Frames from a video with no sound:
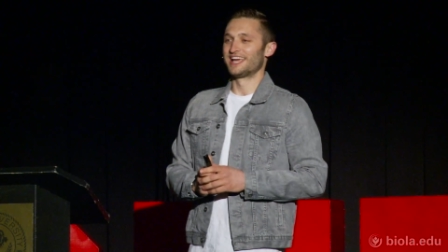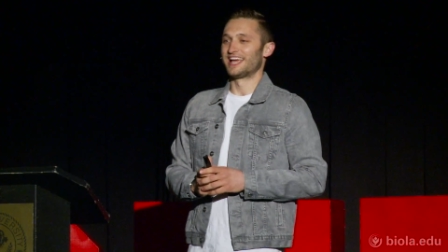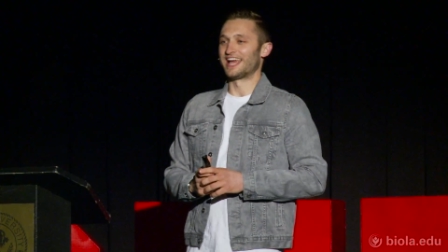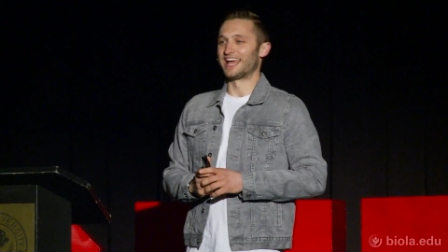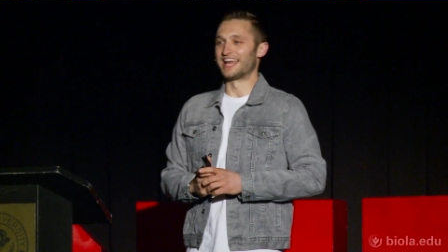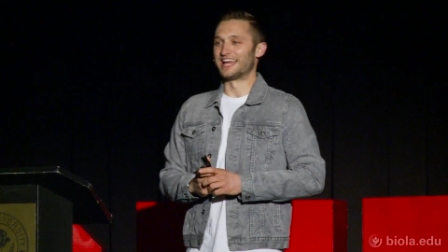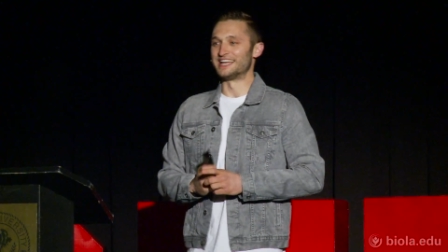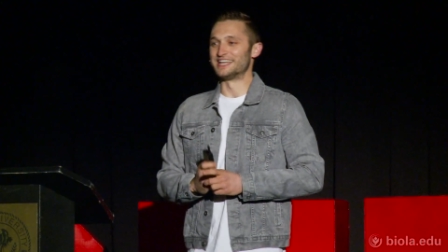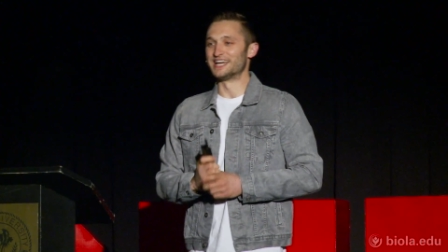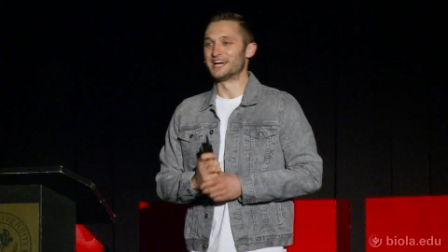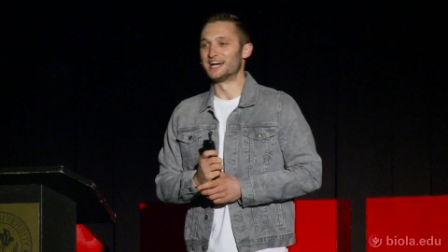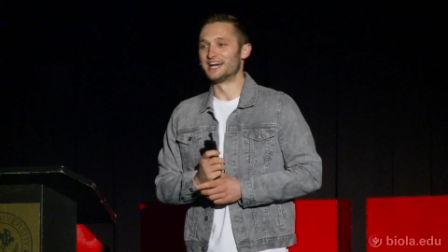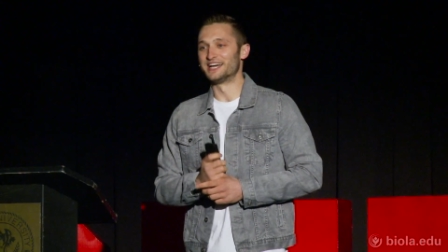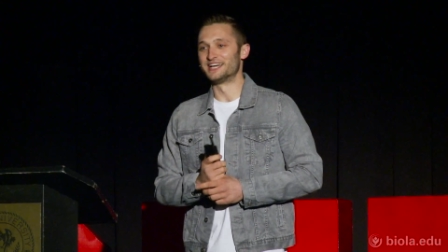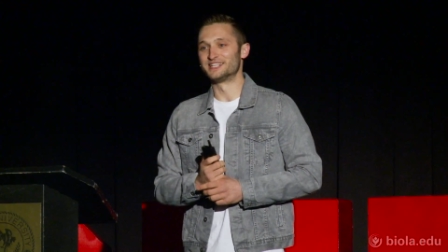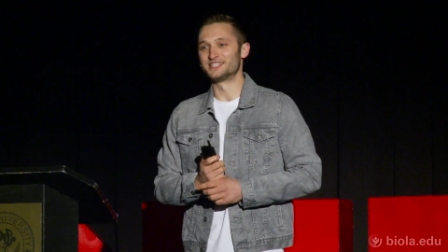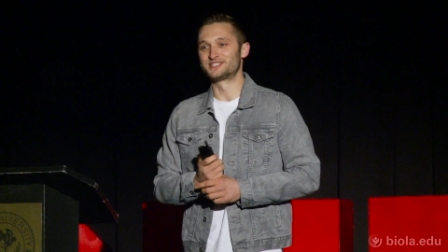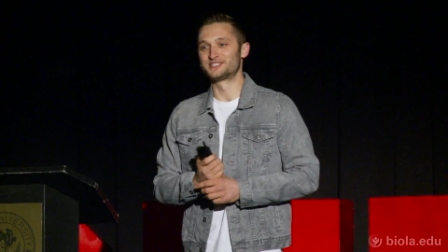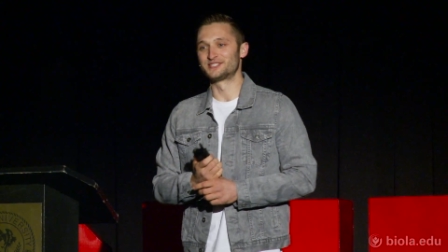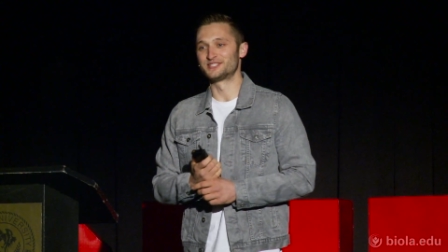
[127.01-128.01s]
And,
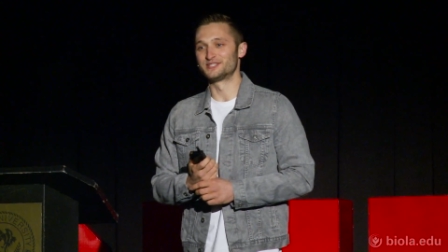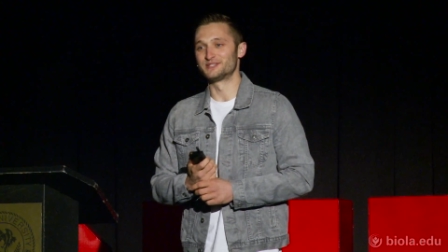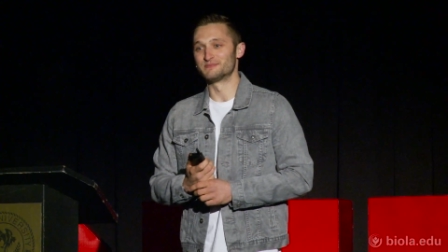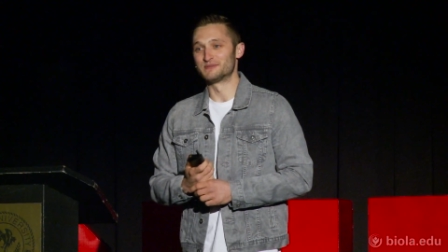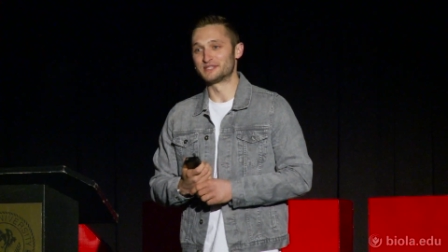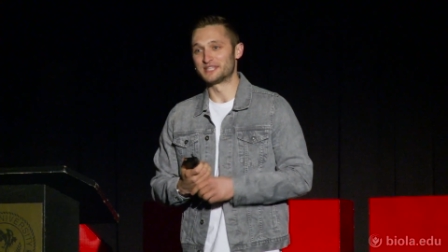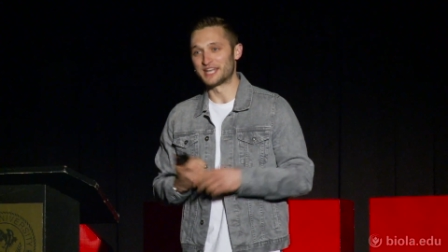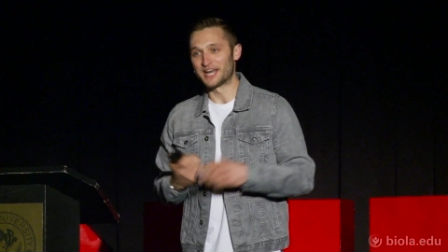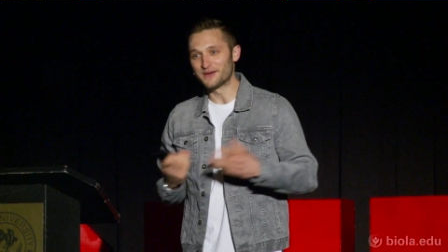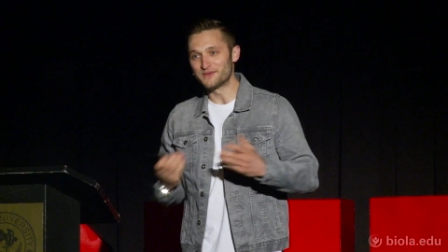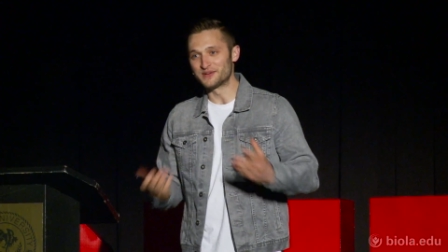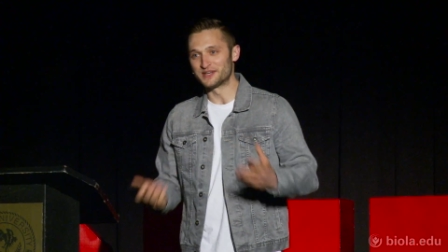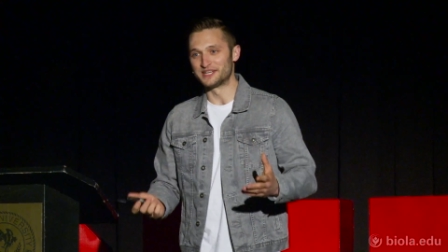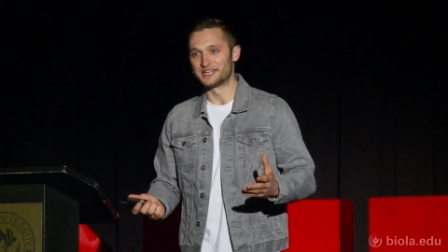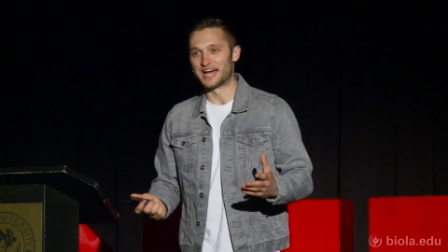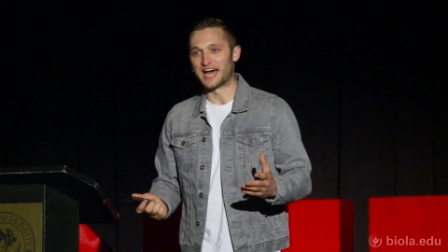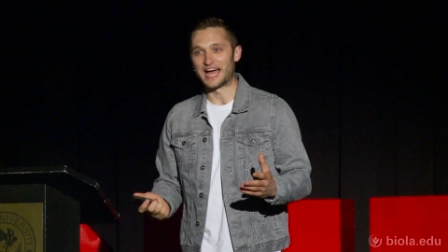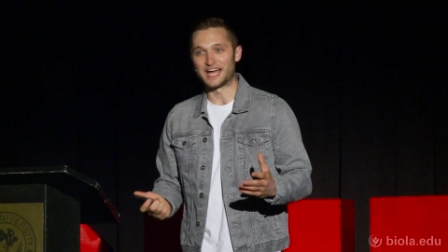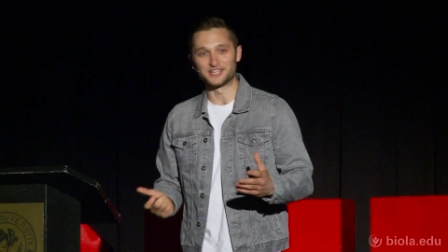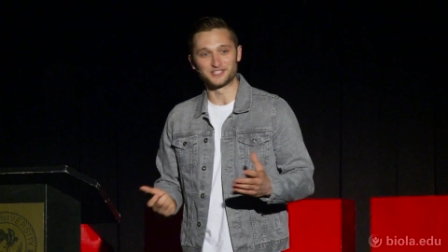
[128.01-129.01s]
uh, but then I went
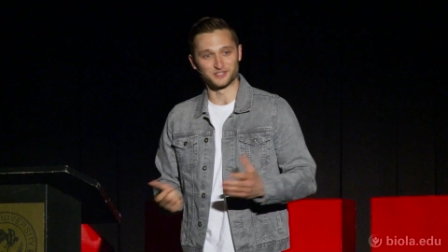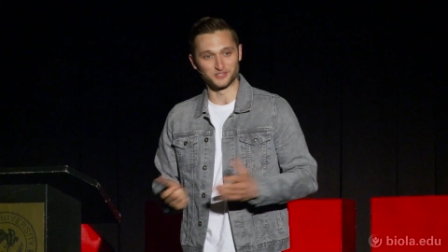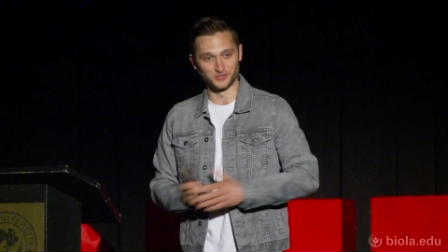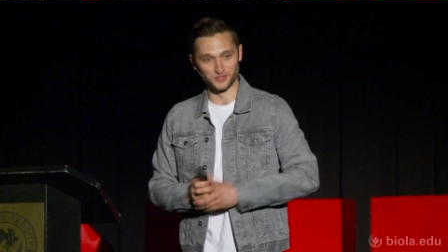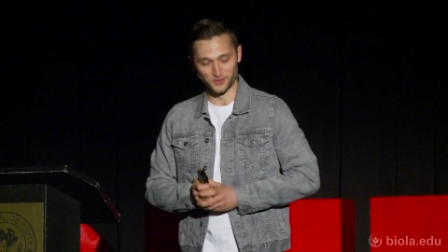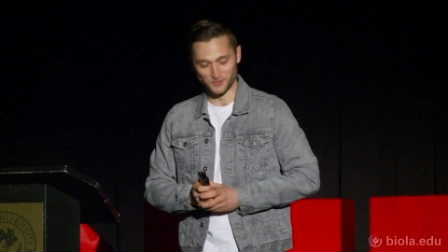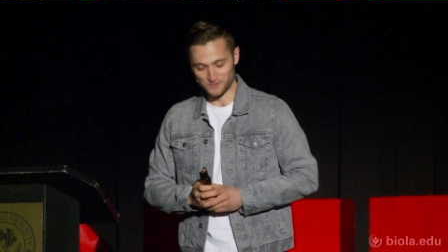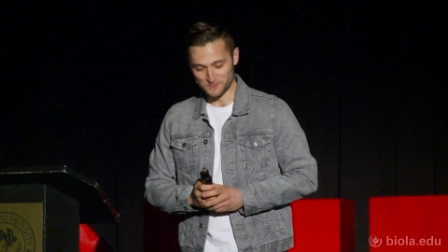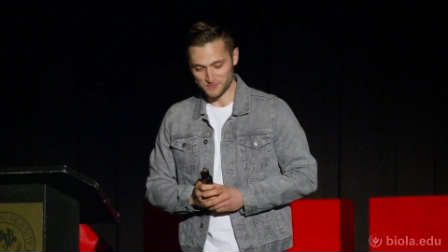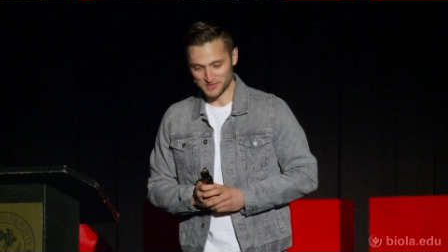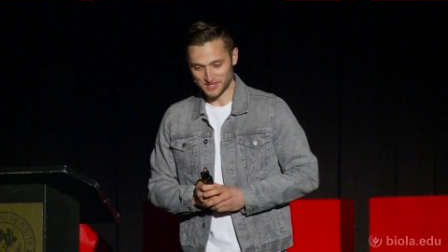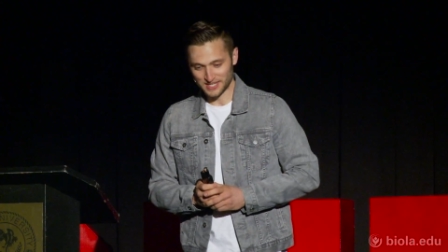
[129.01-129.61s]
into high school.